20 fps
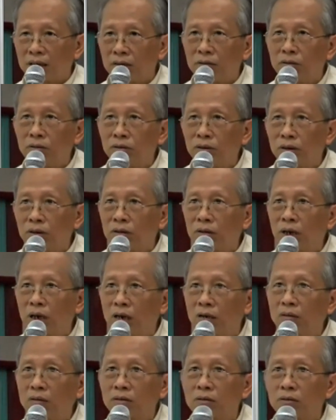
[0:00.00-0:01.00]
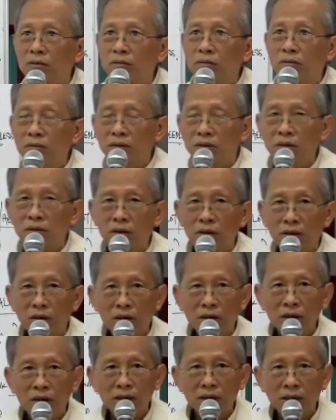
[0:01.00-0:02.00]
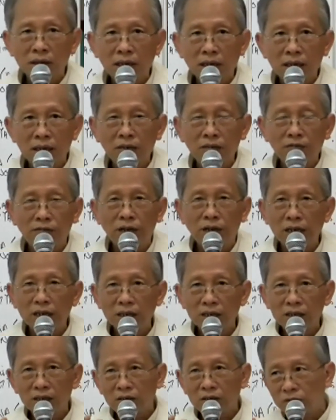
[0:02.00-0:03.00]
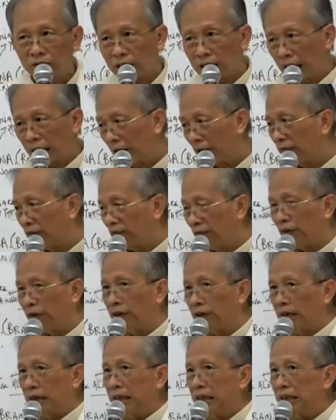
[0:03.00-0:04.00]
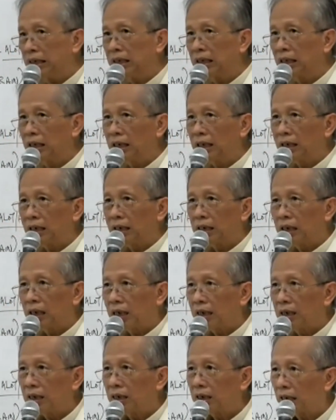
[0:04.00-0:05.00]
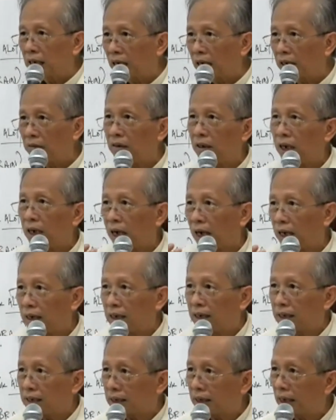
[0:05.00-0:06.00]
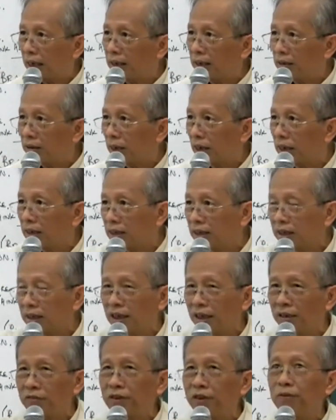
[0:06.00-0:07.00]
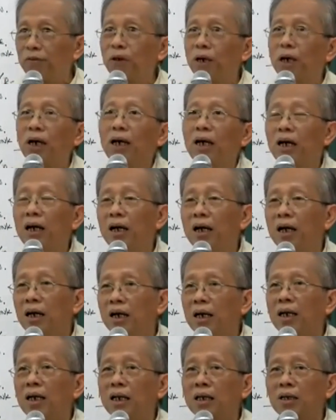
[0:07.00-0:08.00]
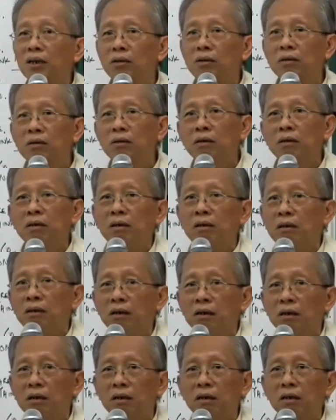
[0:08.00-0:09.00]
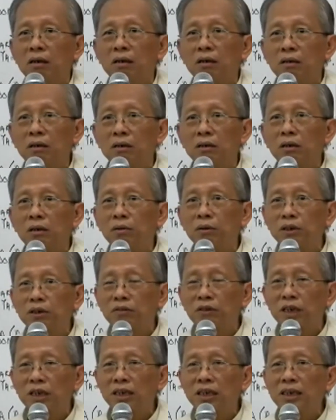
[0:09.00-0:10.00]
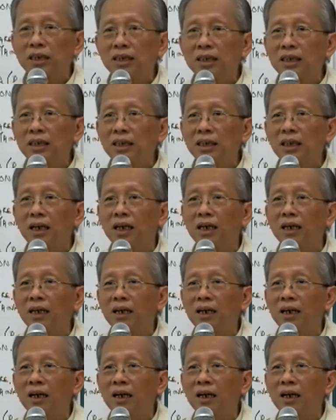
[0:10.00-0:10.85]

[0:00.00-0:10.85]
you know how to sacrifice to come for this. Then now understand treasure everywhere. So your job is very easy, right?